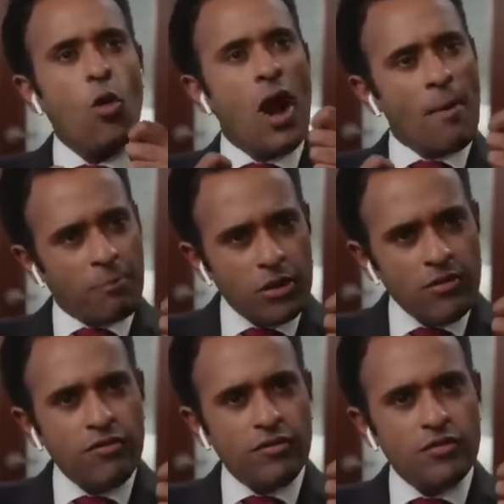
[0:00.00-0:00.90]

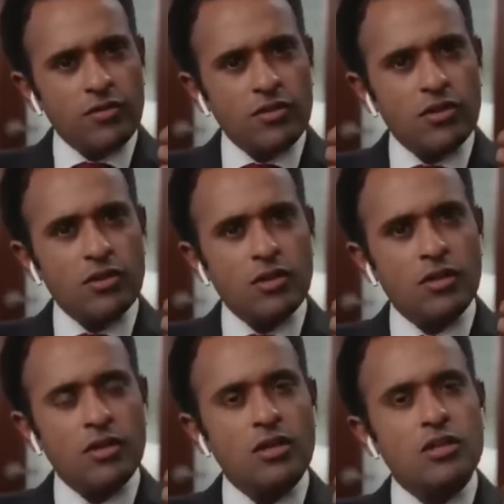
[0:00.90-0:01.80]
cooperative
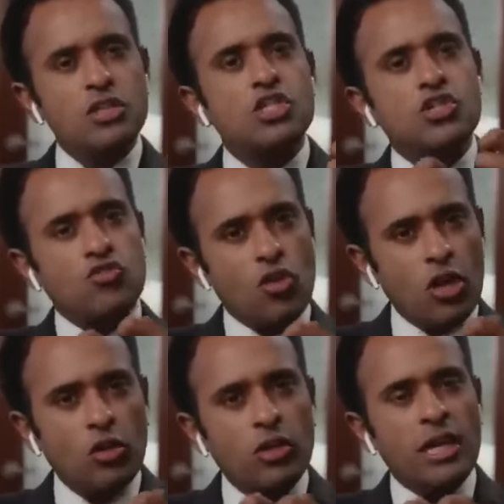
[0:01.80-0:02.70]

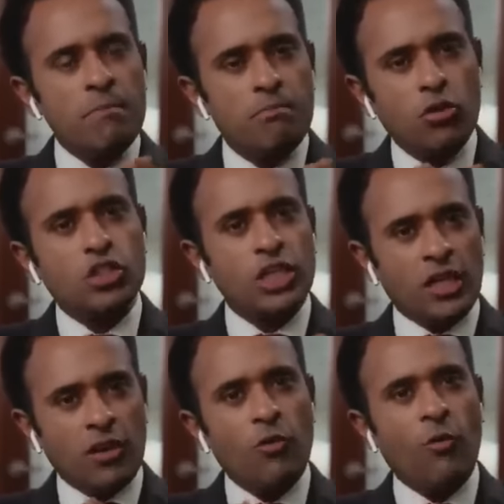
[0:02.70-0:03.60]
struggle in
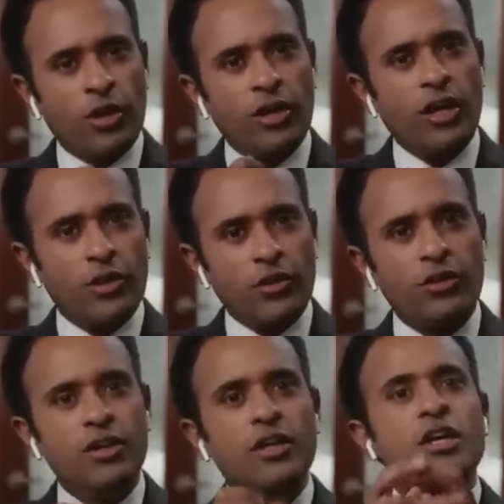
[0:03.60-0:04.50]
pushing one
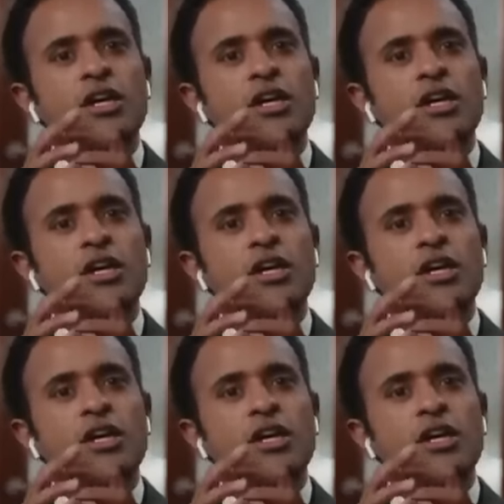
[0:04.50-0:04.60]
another